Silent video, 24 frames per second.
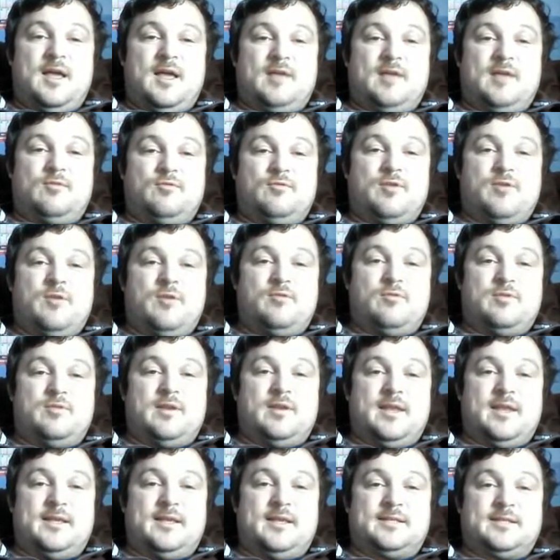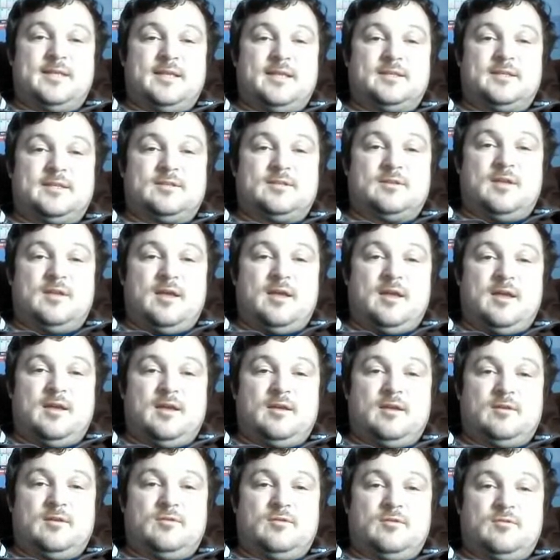And although the link says
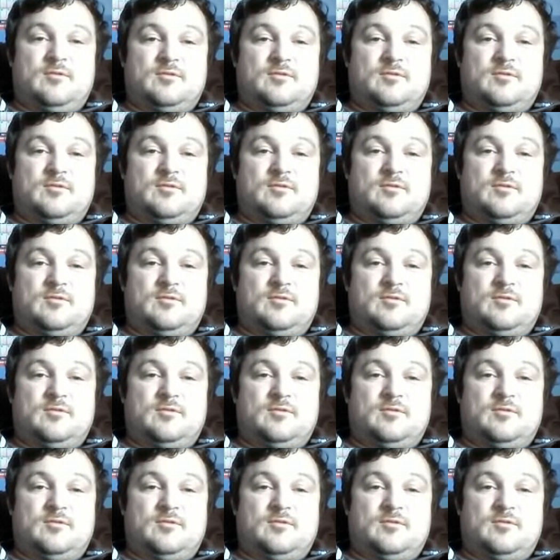uh,